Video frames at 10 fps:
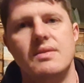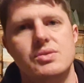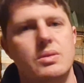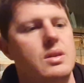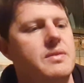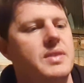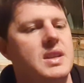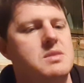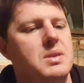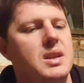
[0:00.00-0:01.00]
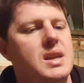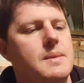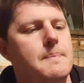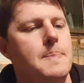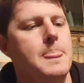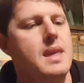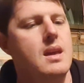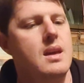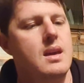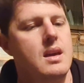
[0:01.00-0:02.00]
gives you a lot of flexibility.
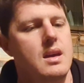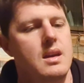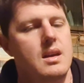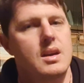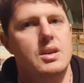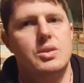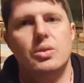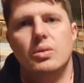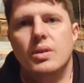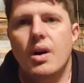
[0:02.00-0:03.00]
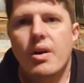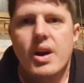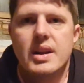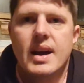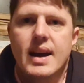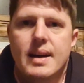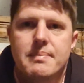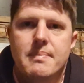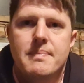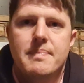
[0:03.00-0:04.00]
Cool. All right.
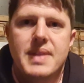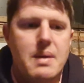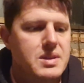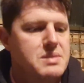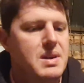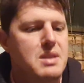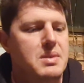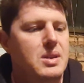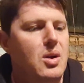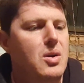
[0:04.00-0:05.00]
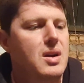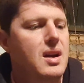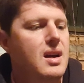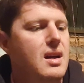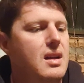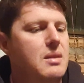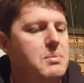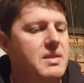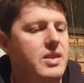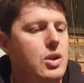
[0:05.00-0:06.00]
That one's been a bit of
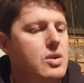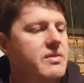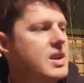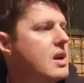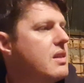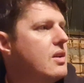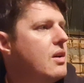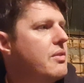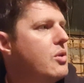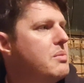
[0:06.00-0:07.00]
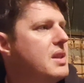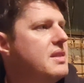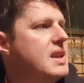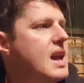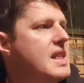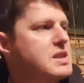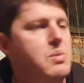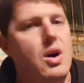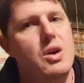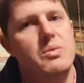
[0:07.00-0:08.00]
a longer video than I thought, but yeah, that's
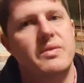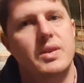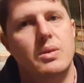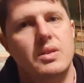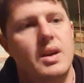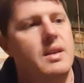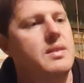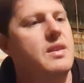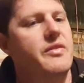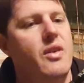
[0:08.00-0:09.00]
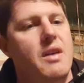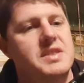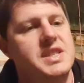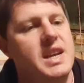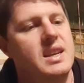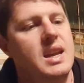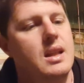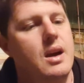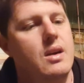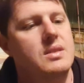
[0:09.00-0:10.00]
my review on the 5 to 10
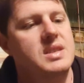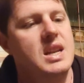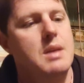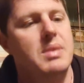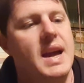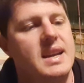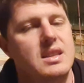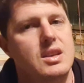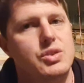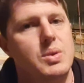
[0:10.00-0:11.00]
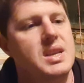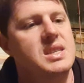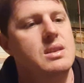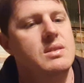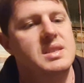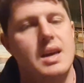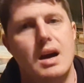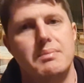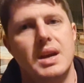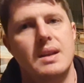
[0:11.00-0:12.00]
kilo TD Black in the 20 series, the
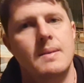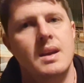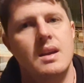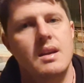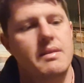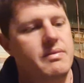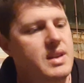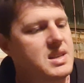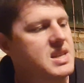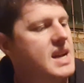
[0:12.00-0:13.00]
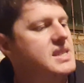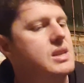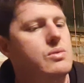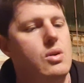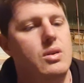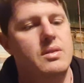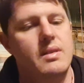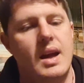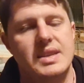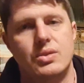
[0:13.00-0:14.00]
Humphead. Fantastic rod
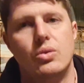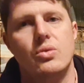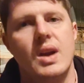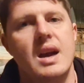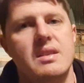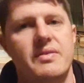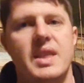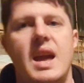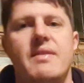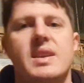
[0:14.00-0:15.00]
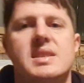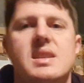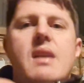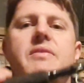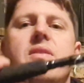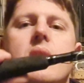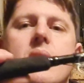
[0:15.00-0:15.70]
as an all-rounder for the heavier stuff.